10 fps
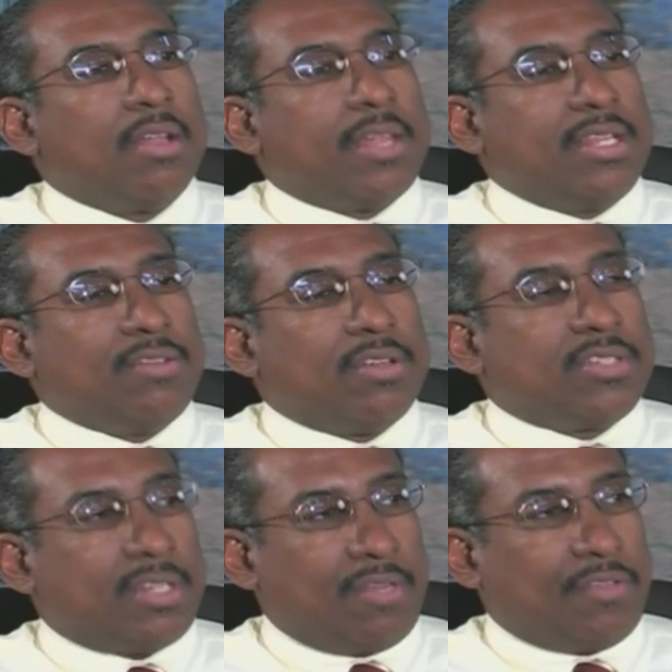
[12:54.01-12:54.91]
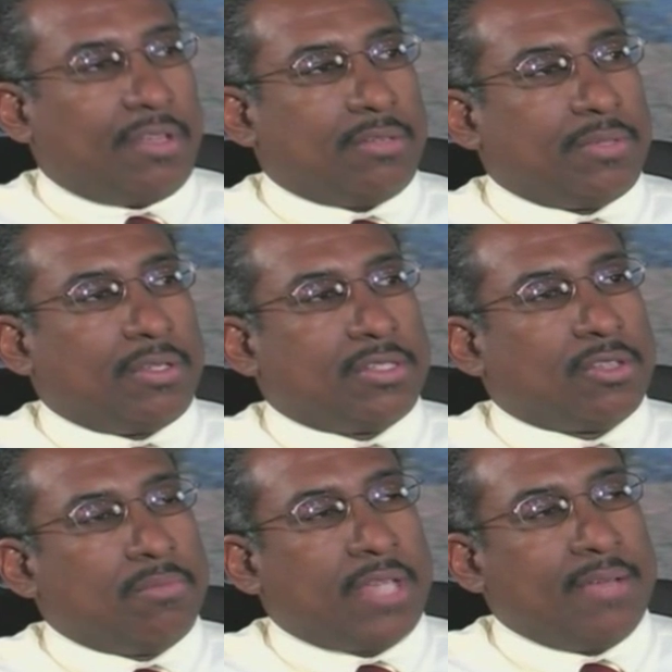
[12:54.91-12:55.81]
That is very significant because
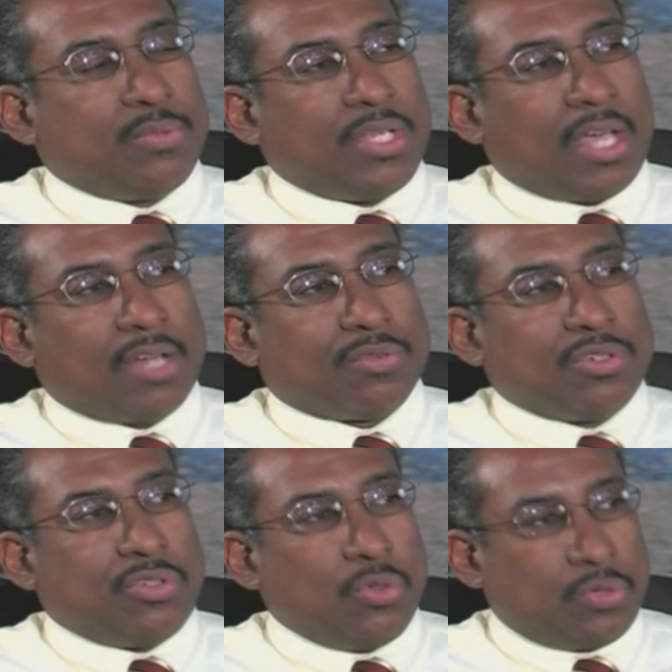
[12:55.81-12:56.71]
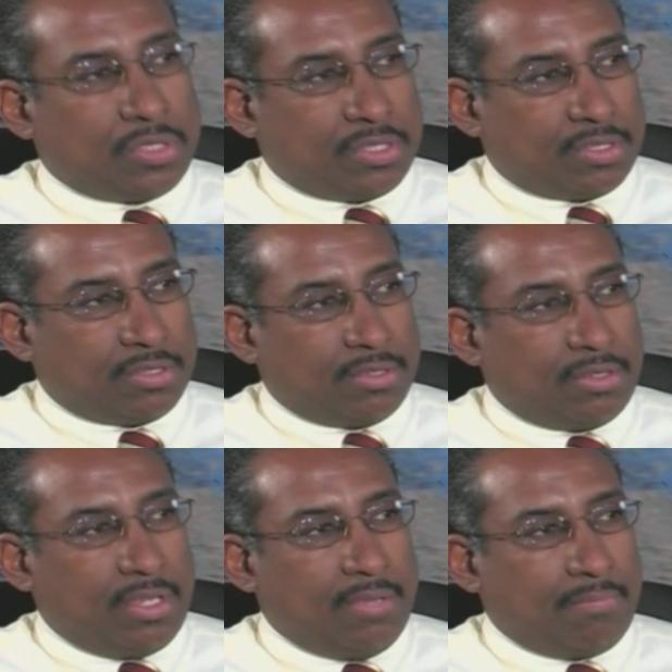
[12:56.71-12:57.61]
sometimes we can't reduce
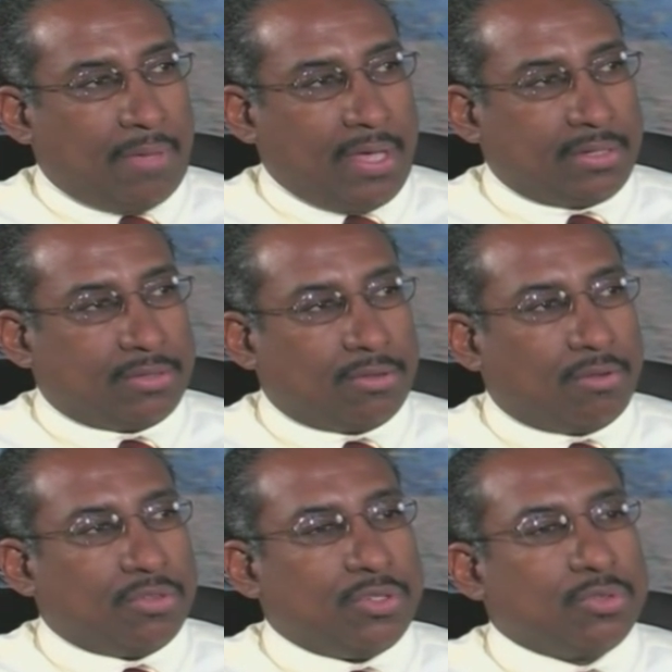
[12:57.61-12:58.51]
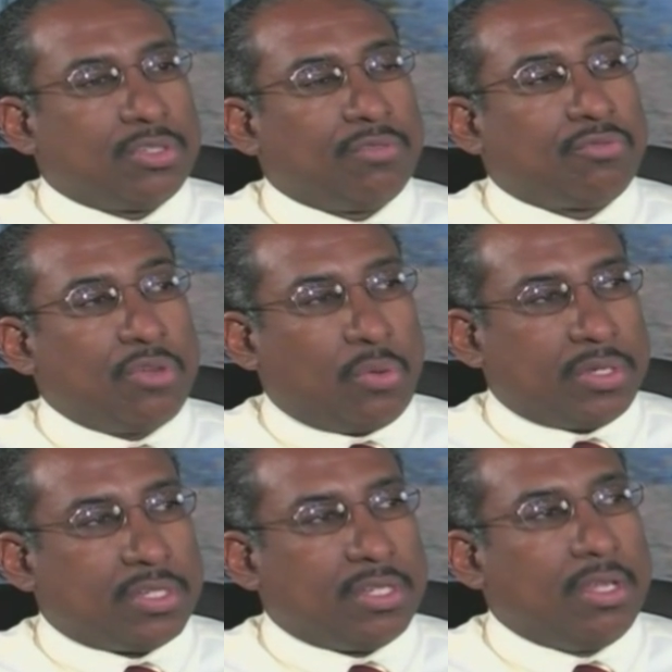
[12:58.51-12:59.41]
the impact or reduce the
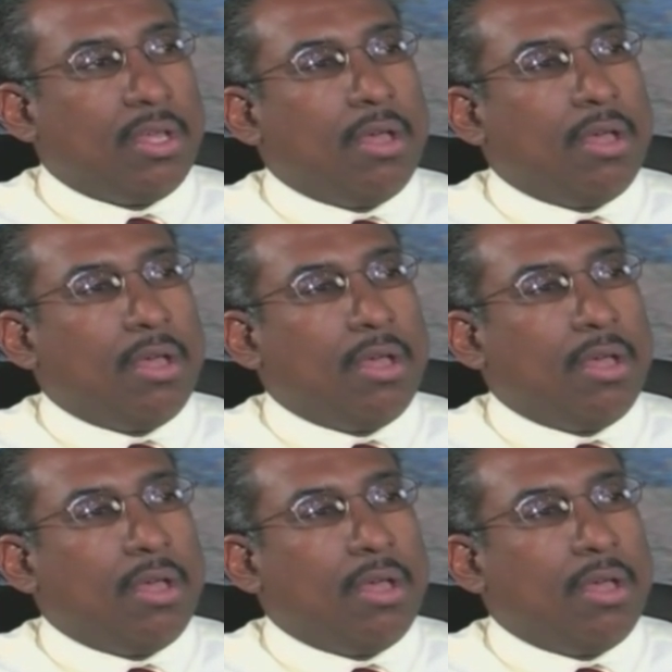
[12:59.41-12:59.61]
frequency,